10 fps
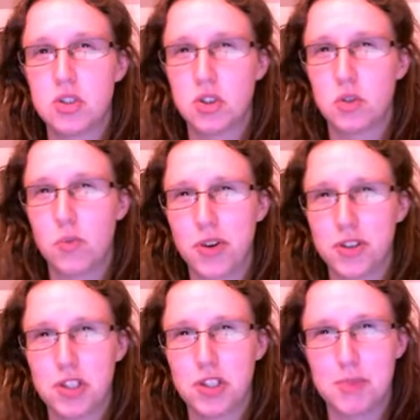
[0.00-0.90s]
sort of 1 or
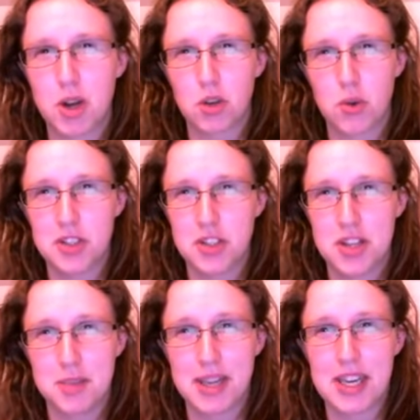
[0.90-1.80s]
2 mark question at
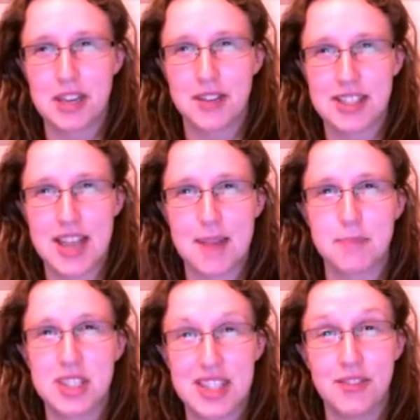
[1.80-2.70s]
the beginning of
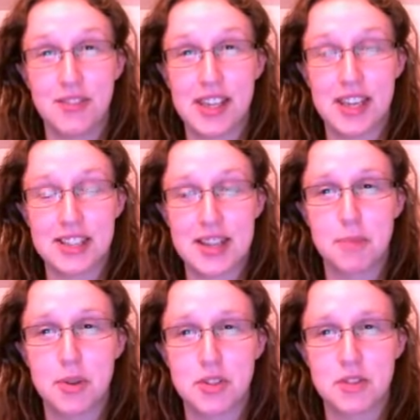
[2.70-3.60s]
exams, giving
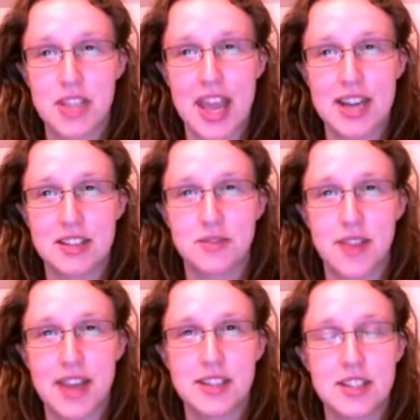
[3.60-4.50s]
examples of scalars and
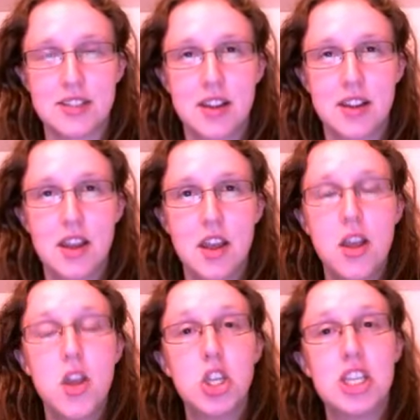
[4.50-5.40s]
vectors.
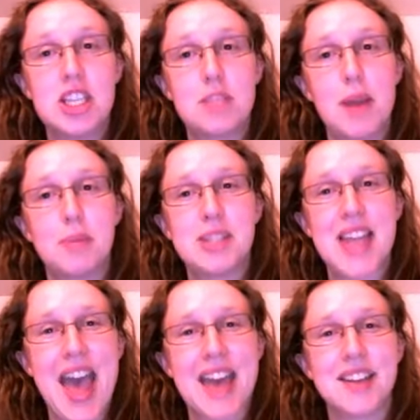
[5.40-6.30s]
You need to be able to
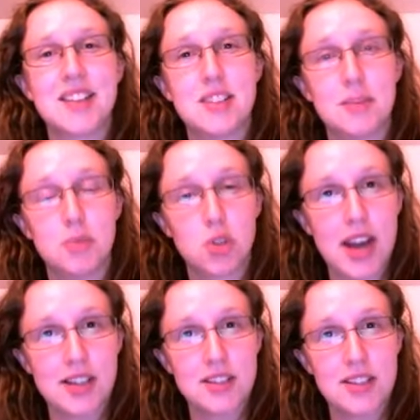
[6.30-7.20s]
add and
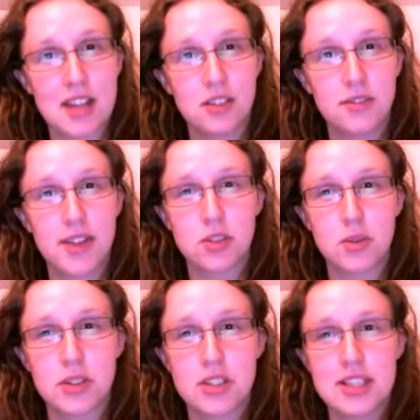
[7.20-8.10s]
subtract scalar and vector
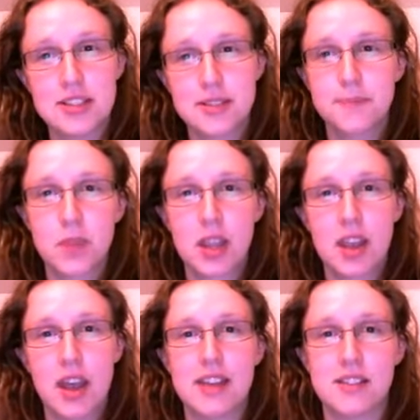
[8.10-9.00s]
quantities.
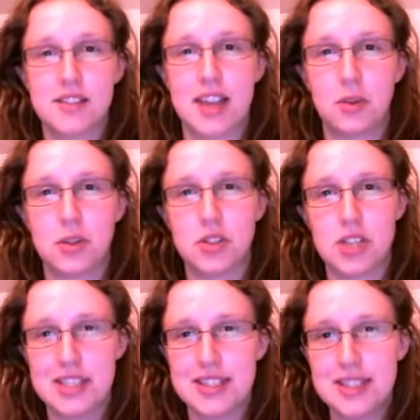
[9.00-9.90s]
Scalar one's
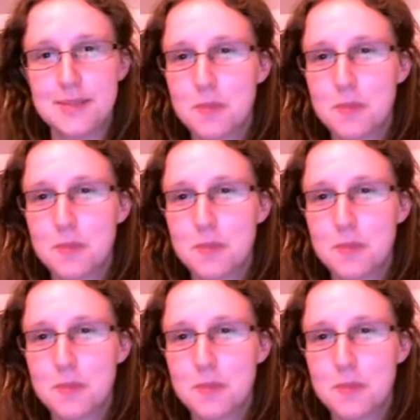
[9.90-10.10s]
easy.